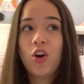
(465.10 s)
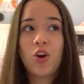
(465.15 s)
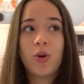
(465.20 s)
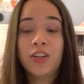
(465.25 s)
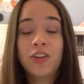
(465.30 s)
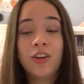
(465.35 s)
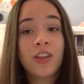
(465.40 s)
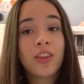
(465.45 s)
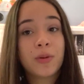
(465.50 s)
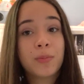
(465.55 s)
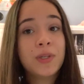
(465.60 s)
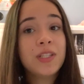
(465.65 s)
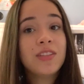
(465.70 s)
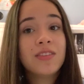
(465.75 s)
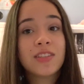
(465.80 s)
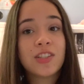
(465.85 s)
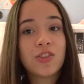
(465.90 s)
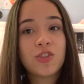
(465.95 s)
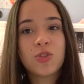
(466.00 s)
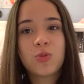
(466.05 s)
or another
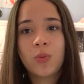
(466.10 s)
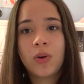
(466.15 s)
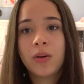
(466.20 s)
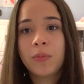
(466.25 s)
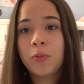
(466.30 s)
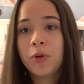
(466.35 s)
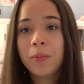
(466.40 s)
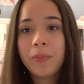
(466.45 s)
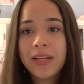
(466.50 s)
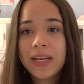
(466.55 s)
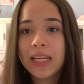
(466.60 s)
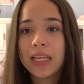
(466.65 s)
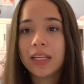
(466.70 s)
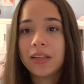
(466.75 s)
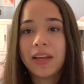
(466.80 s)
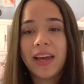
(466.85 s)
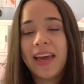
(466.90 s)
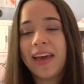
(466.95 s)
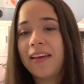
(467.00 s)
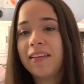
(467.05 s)
person. They just want more
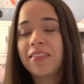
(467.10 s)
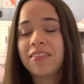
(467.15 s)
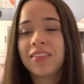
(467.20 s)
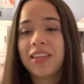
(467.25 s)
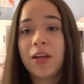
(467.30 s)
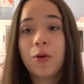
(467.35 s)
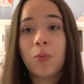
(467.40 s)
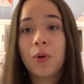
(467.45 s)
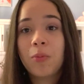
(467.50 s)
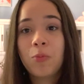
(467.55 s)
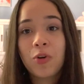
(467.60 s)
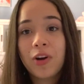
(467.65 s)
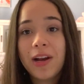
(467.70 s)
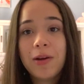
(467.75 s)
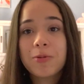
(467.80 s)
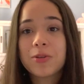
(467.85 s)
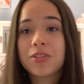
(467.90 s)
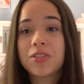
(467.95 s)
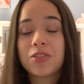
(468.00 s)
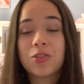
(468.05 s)
money and they want more
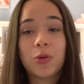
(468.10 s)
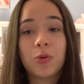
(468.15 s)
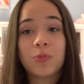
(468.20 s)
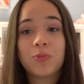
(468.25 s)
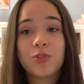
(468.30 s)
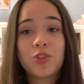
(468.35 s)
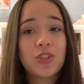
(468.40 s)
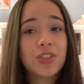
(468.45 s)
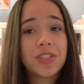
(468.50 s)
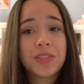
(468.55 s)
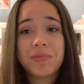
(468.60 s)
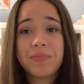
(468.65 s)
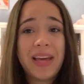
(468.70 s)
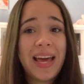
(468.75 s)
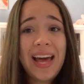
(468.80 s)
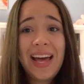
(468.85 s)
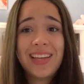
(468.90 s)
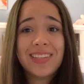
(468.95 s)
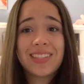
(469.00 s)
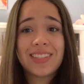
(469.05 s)
hours, so just
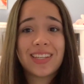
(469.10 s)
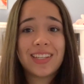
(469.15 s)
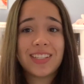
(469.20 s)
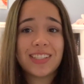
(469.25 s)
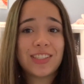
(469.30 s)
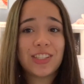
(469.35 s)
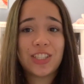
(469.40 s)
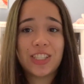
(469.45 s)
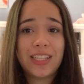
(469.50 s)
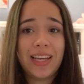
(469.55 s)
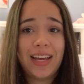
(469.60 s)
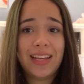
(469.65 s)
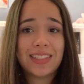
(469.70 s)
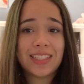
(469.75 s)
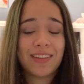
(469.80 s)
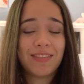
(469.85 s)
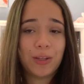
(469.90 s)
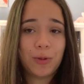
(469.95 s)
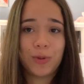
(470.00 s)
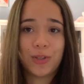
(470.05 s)
ask. It doesn't hurt to
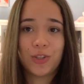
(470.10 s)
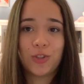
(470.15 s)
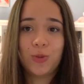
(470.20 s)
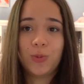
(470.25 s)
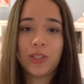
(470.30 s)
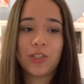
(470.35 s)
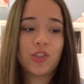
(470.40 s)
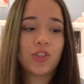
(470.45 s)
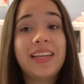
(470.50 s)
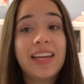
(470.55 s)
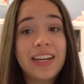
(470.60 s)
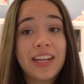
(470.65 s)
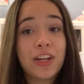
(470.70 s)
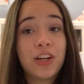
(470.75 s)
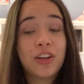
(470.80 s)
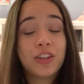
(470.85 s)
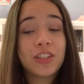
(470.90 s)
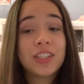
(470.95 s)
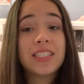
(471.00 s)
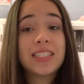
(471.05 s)
ask if they want to switch. Getting
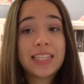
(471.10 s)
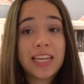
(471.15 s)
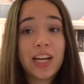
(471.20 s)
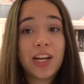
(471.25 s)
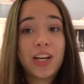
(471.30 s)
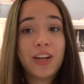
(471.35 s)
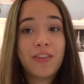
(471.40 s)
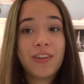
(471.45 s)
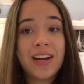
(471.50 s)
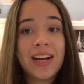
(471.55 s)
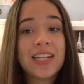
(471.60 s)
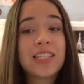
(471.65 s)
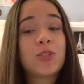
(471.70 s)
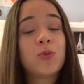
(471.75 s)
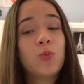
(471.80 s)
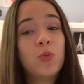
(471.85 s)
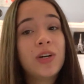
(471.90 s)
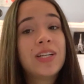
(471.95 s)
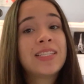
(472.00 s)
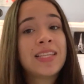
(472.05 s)
on scary rides
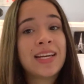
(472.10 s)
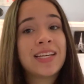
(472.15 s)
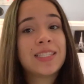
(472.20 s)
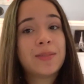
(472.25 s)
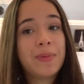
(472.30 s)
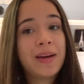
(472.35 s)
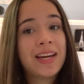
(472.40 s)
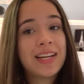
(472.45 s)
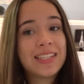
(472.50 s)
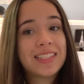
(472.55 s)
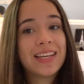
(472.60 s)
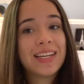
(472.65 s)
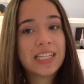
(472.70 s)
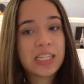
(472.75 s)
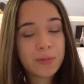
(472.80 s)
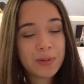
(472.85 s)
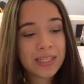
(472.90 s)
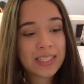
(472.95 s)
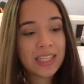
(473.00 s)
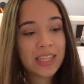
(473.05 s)
was as bad as I
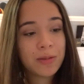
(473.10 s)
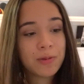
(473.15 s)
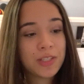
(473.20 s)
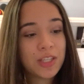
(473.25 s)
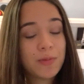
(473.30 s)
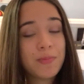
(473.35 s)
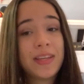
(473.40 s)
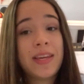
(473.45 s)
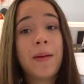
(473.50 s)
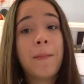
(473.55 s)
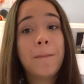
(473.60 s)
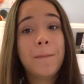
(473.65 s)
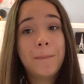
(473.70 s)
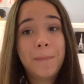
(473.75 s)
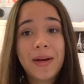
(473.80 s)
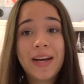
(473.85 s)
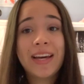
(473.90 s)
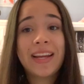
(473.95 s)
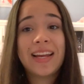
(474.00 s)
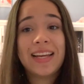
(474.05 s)
expected them to be,
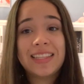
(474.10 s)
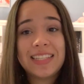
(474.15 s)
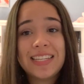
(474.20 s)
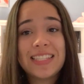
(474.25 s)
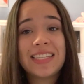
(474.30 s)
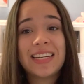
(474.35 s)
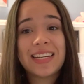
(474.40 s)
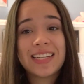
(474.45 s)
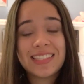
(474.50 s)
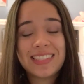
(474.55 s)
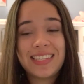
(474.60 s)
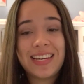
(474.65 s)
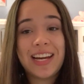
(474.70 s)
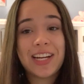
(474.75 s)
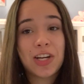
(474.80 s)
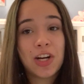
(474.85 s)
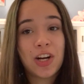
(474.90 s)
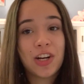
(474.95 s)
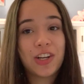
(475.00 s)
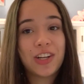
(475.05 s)
but at least I can say
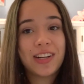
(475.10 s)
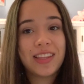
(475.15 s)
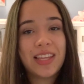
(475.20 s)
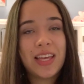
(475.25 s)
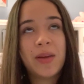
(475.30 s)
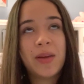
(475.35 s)
I conquered